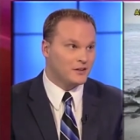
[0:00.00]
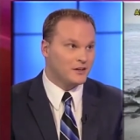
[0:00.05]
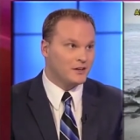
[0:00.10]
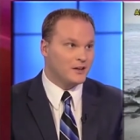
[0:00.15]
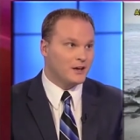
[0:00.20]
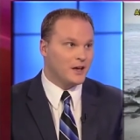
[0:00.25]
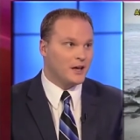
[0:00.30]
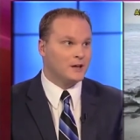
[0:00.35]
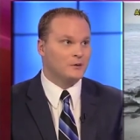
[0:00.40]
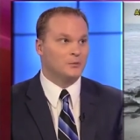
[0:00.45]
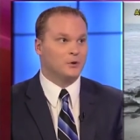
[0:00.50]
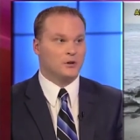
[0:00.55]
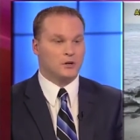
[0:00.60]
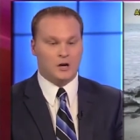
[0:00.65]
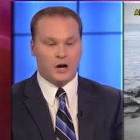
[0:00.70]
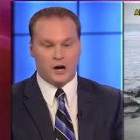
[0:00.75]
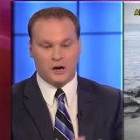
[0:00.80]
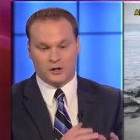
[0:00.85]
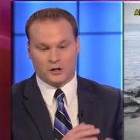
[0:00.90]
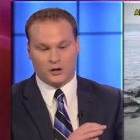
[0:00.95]
and will
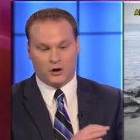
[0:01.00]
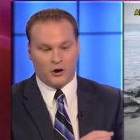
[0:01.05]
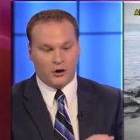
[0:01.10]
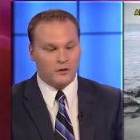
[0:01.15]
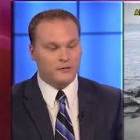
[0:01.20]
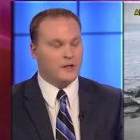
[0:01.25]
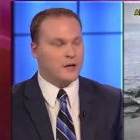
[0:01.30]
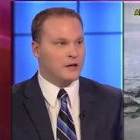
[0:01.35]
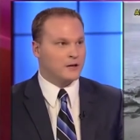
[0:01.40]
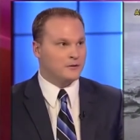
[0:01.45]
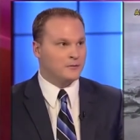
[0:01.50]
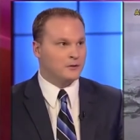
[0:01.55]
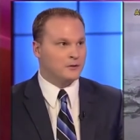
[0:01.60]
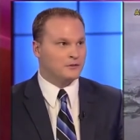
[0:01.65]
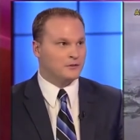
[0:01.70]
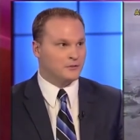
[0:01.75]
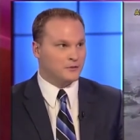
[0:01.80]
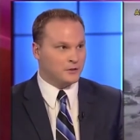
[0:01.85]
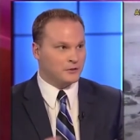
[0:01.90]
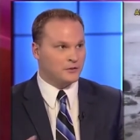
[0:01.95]
conquer all of the
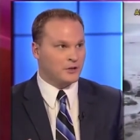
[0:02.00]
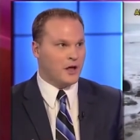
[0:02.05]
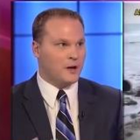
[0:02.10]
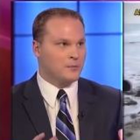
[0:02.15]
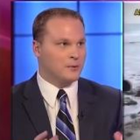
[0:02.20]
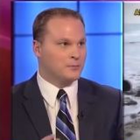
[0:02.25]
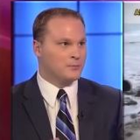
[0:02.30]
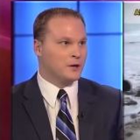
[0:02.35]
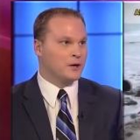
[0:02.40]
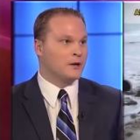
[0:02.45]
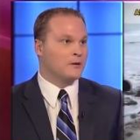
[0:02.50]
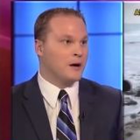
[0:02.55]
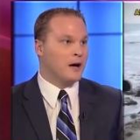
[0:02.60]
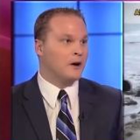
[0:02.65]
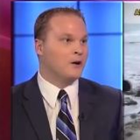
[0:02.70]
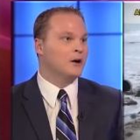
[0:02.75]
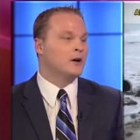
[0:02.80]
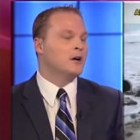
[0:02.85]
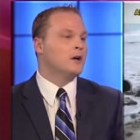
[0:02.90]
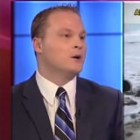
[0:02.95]
enemies of Islam and bring
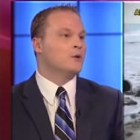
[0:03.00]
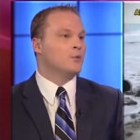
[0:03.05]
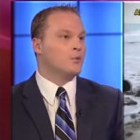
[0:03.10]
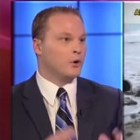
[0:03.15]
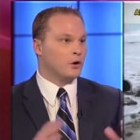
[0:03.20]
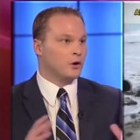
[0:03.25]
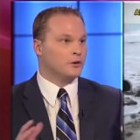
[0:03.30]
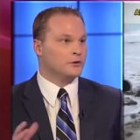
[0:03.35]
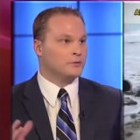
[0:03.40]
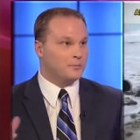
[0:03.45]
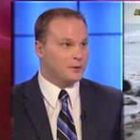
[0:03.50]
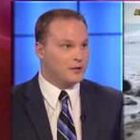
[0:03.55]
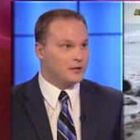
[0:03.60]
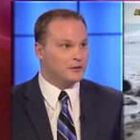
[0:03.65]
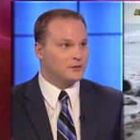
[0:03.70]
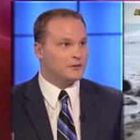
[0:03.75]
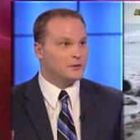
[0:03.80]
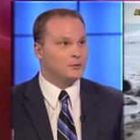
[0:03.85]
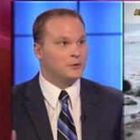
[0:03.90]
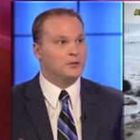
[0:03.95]
about world
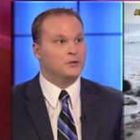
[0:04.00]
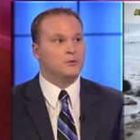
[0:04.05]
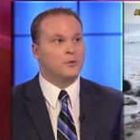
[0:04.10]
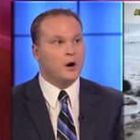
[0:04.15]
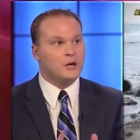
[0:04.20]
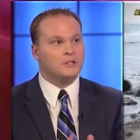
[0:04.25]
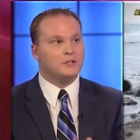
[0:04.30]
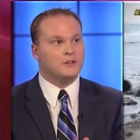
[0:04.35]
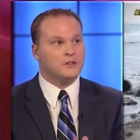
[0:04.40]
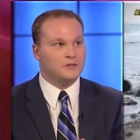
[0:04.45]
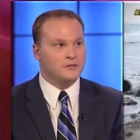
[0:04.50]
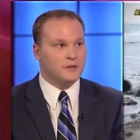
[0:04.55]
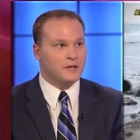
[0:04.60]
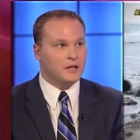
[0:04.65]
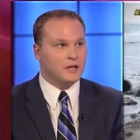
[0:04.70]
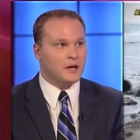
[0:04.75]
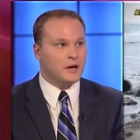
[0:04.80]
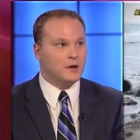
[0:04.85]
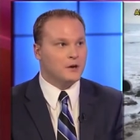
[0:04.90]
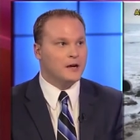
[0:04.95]
peace. And when you watch the
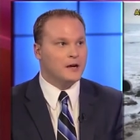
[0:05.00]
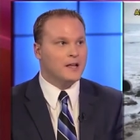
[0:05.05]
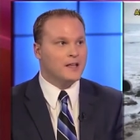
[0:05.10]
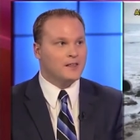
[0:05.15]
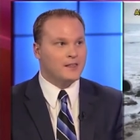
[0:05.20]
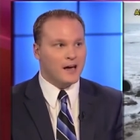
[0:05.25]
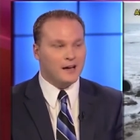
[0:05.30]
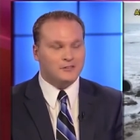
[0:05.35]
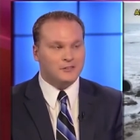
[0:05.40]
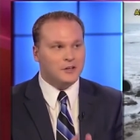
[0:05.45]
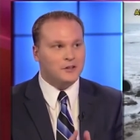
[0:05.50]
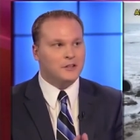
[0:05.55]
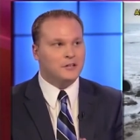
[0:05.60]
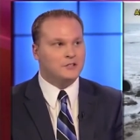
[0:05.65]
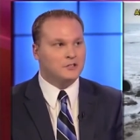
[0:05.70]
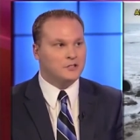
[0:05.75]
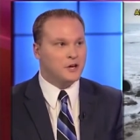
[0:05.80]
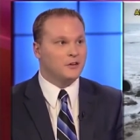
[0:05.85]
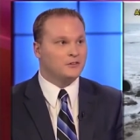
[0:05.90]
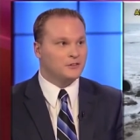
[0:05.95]
video, that's how they
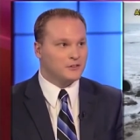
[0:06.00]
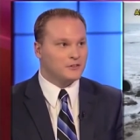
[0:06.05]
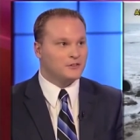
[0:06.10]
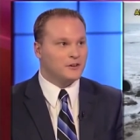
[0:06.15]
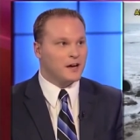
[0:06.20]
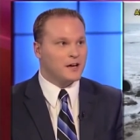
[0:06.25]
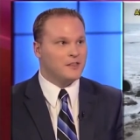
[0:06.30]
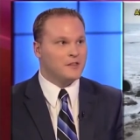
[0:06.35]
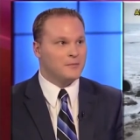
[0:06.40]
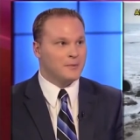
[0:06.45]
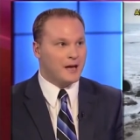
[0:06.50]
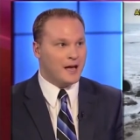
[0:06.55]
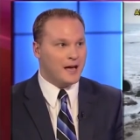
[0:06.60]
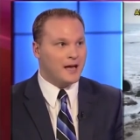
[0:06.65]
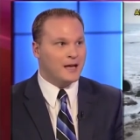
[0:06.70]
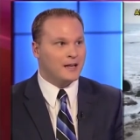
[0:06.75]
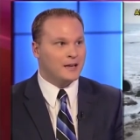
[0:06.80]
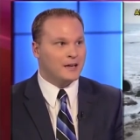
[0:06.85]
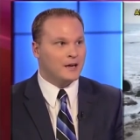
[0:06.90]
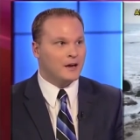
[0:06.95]
justify the
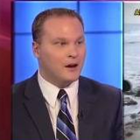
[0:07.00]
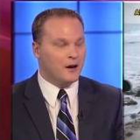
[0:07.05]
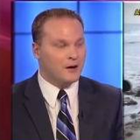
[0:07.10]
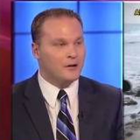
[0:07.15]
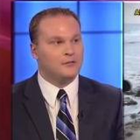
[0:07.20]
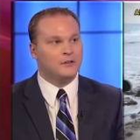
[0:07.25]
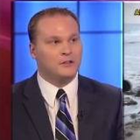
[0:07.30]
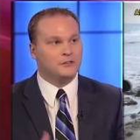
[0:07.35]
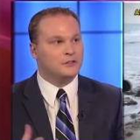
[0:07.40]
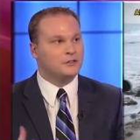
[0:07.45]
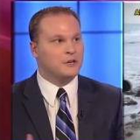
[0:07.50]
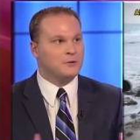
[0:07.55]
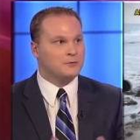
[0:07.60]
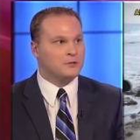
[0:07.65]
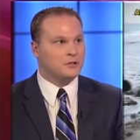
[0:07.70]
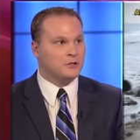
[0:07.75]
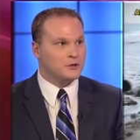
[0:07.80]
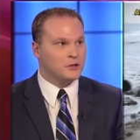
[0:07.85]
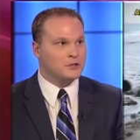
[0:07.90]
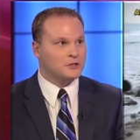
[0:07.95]
beheading of these
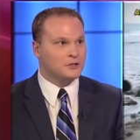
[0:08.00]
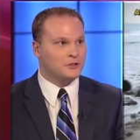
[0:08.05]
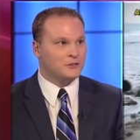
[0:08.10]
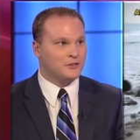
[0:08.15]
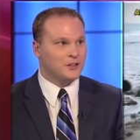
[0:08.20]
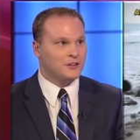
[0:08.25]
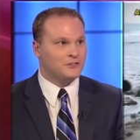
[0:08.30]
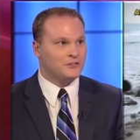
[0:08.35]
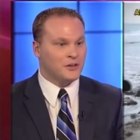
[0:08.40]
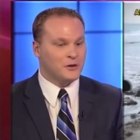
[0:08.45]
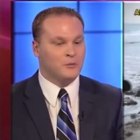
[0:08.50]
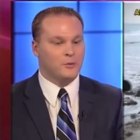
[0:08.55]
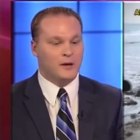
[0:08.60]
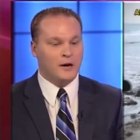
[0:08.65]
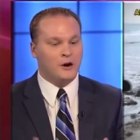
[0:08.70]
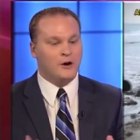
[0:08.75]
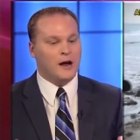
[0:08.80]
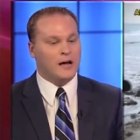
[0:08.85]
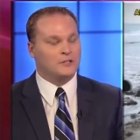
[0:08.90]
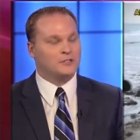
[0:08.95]
Egyptian Christians. They say, we
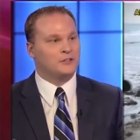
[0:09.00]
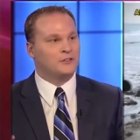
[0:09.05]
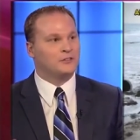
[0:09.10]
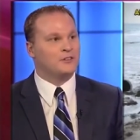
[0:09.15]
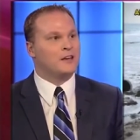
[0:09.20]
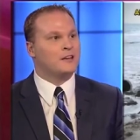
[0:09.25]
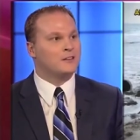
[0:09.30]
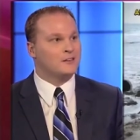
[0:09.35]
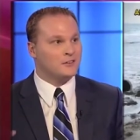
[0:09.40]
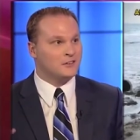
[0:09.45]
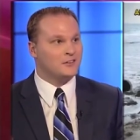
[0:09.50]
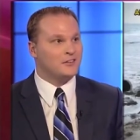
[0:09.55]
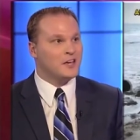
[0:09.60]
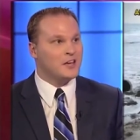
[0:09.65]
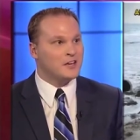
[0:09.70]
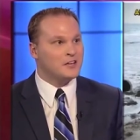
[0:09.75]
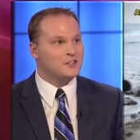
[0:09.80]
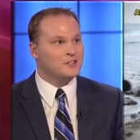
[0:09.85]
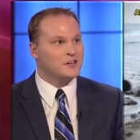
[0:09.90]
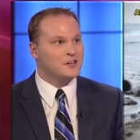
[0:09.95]
are actually setting the
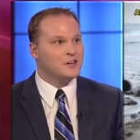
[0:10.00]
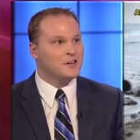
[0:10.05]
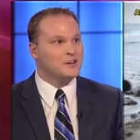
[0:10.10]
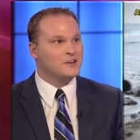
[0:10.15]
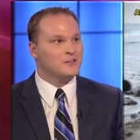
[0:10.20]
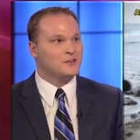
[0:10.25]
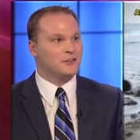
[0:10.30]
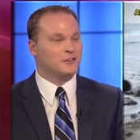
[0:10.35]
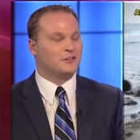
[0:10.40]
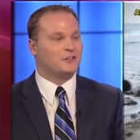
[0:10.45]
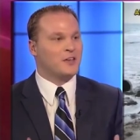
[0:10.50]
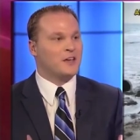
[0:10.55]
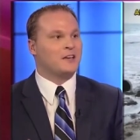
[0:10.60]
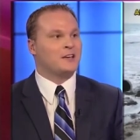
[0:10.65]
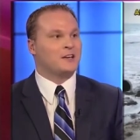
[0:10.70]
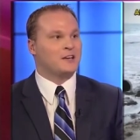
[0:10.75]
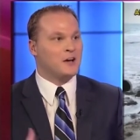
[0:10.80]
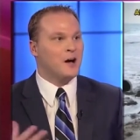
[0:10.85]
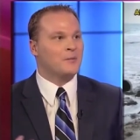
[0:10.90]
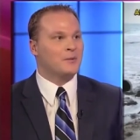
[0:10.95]
stage for the
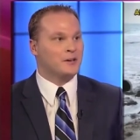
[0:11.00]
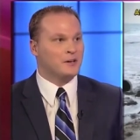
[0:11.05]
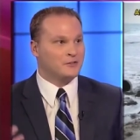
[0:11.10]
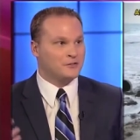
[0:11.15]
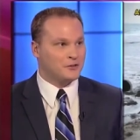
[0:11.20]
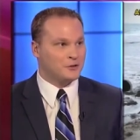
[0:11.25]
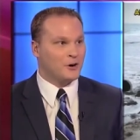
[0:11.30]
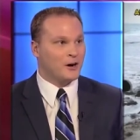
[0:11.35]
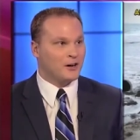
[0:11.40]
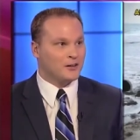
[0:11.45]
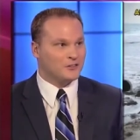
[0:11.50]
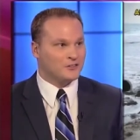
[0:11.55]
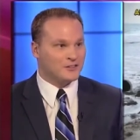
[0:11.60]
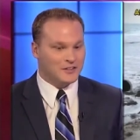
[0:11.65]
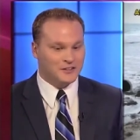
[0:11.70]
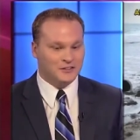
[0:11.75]
second coming of Christ.